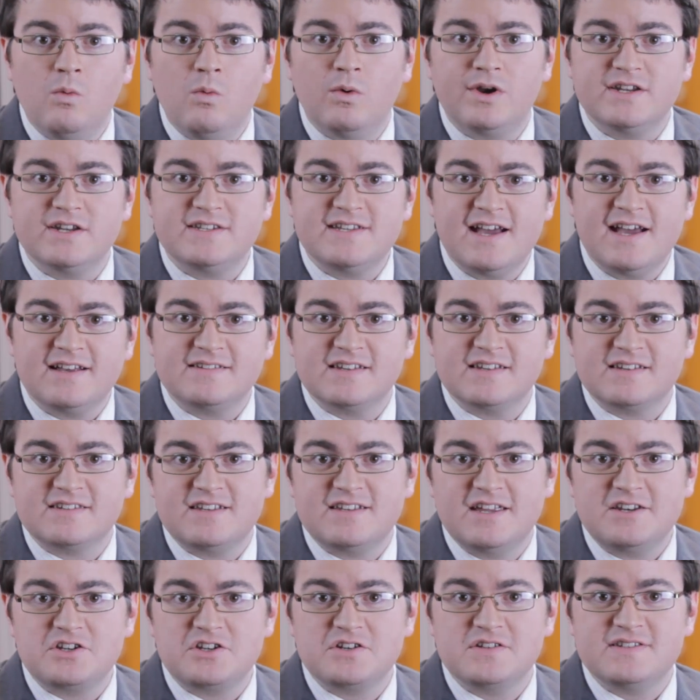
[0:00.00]
When a tax
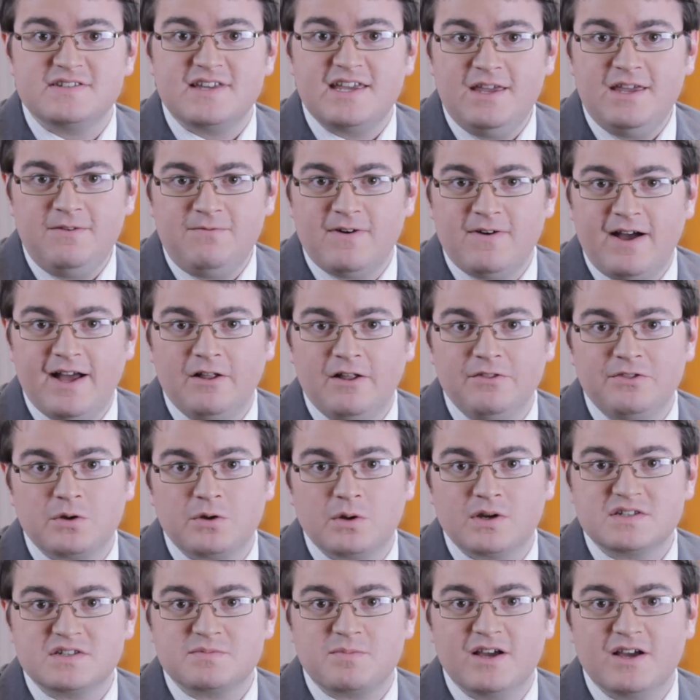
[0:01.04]
extension is e-filed
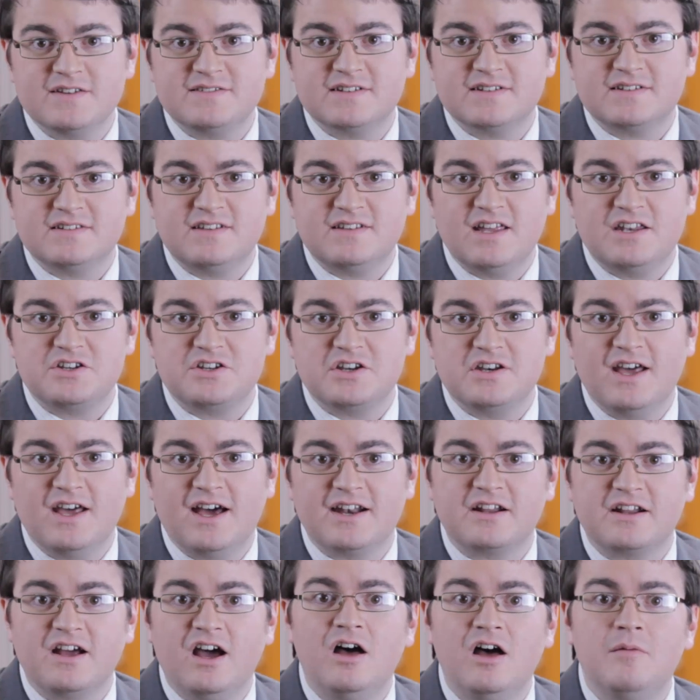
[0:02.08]
through
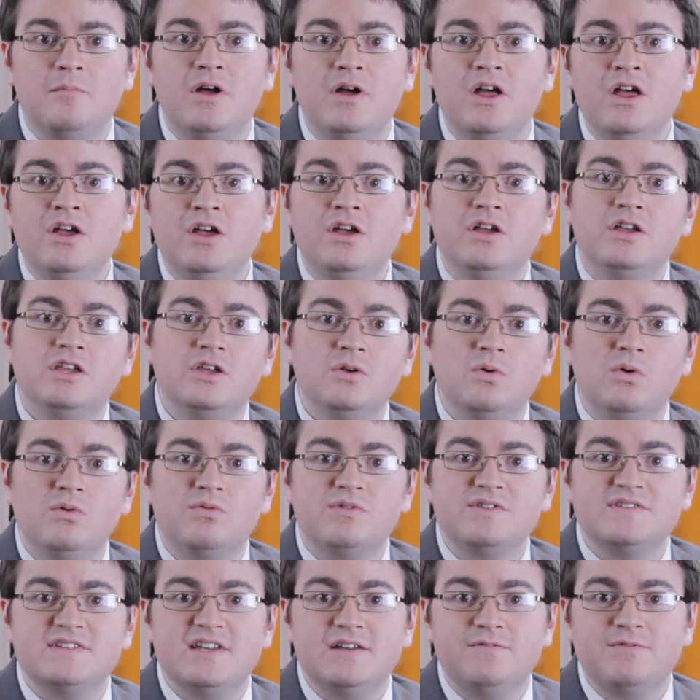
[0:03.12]
ExpressExtension.com, you will
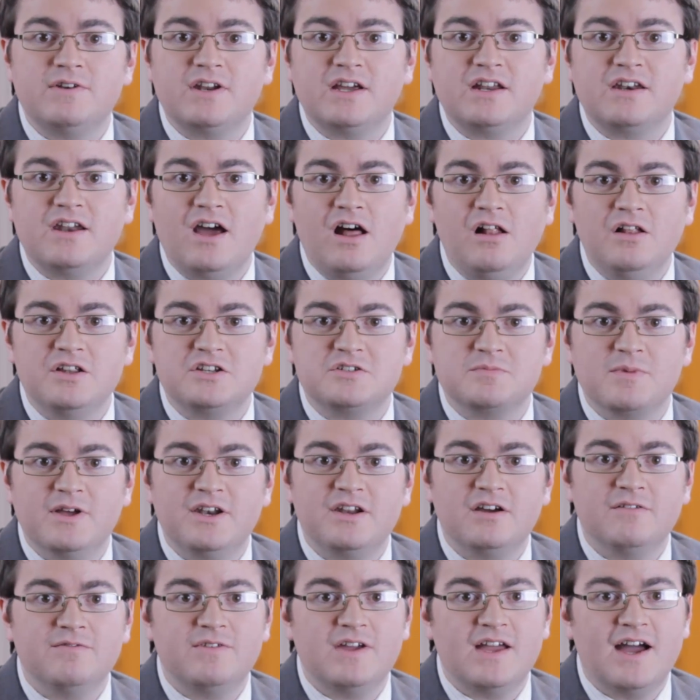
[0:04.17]
receive an
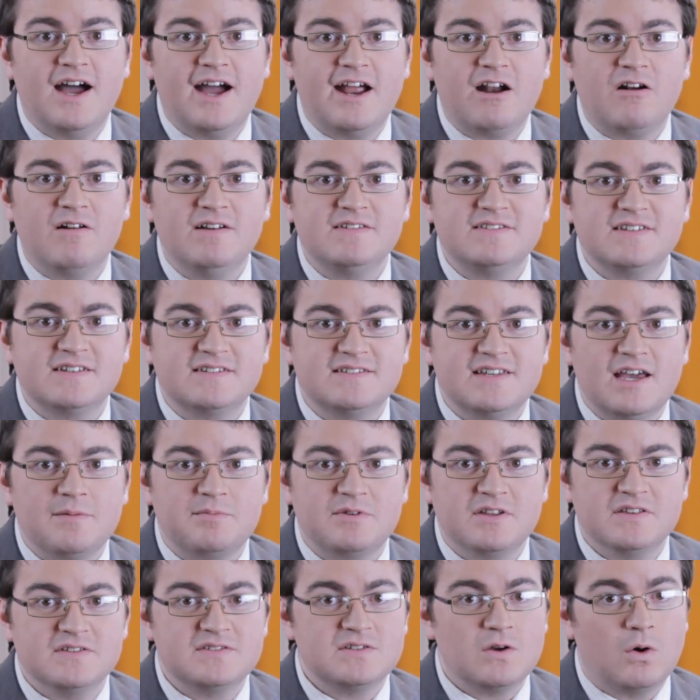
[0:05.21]
acknowledgement of the IRS
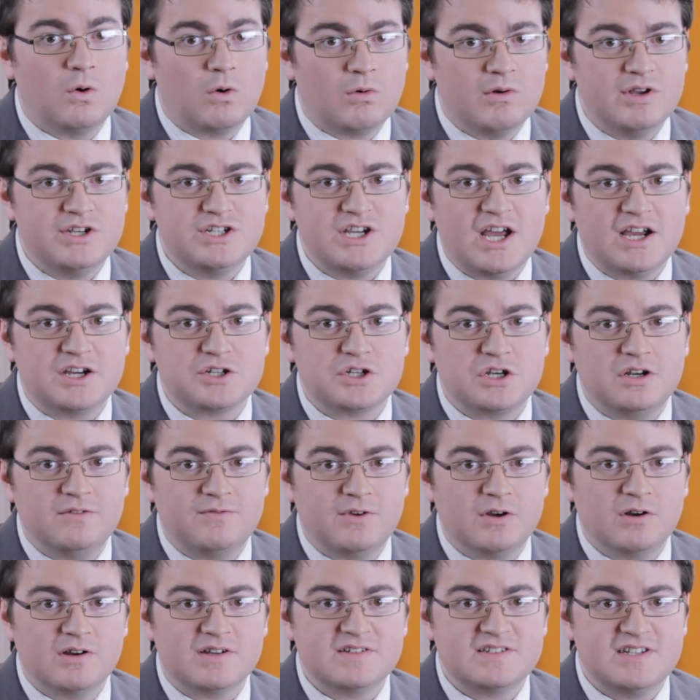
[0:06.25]
acceptance or rejection
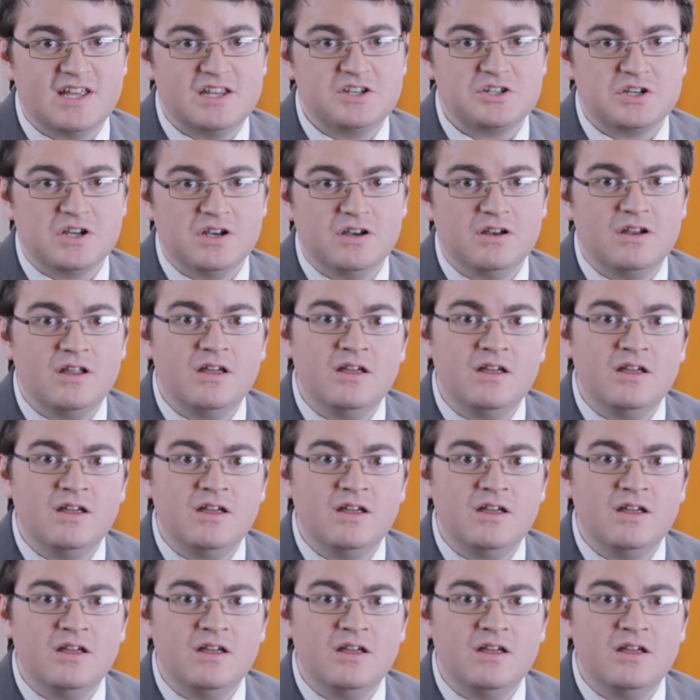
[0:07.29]
of your extension.